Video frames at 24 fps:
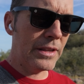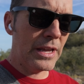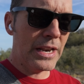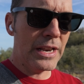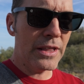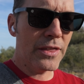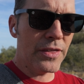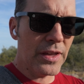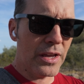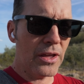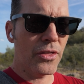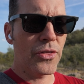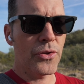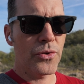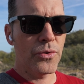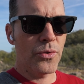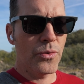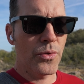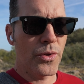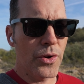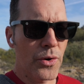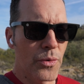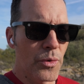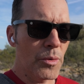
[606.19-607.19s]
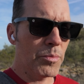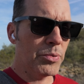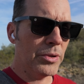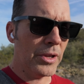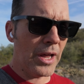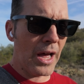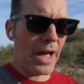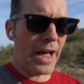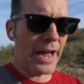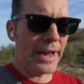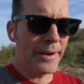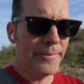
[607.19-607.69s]
They didn't think through their
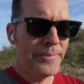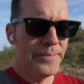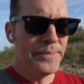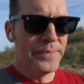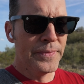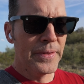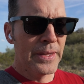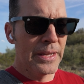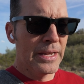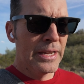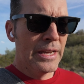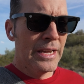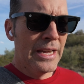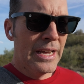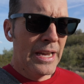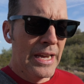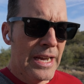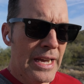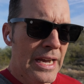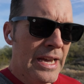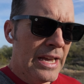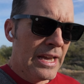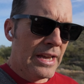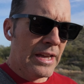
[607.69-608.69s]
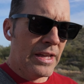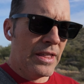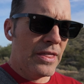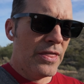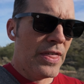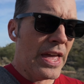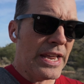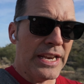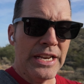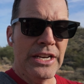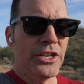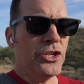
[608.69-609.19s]
reply.
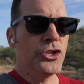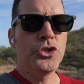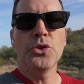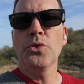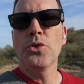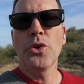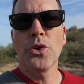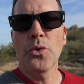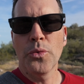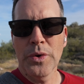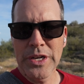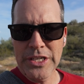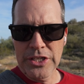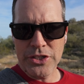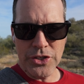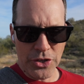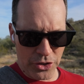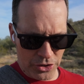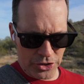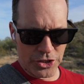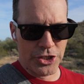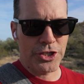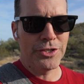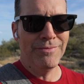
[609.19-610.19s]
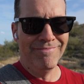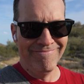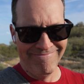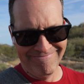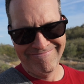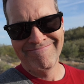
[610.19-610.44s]
They didn't do their research.